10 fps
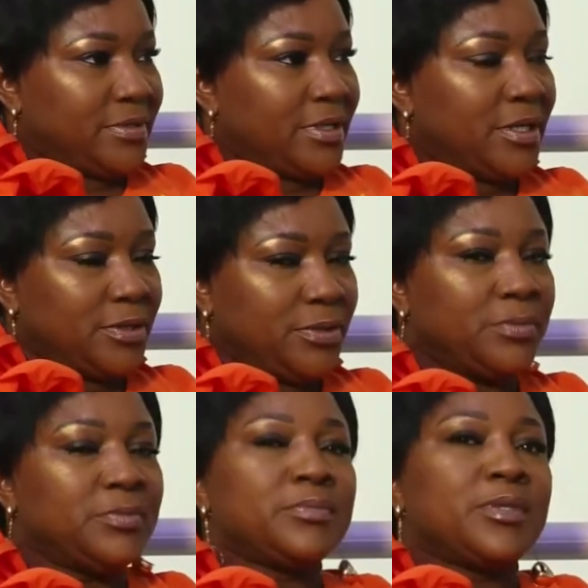you know.
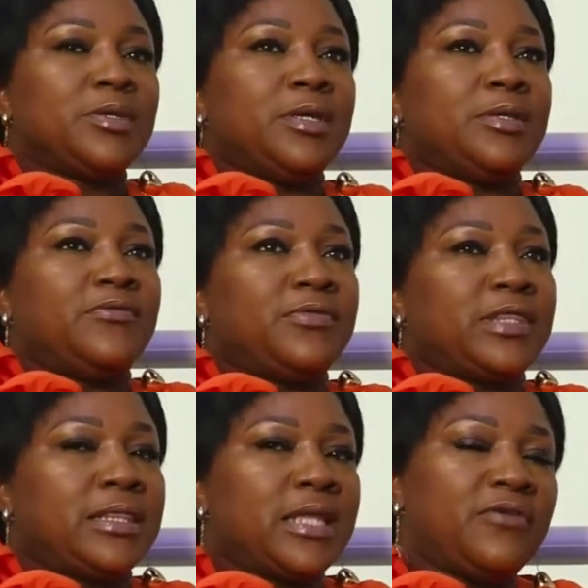
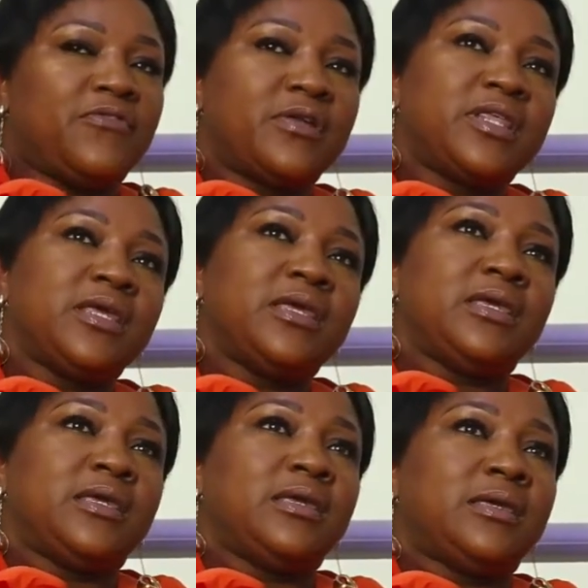Now for
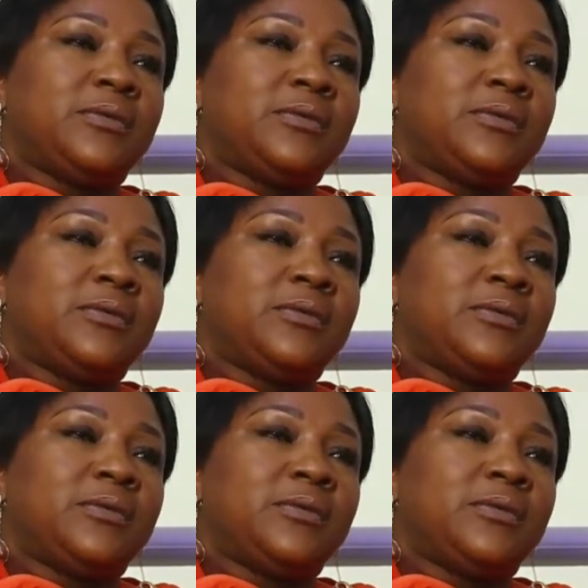the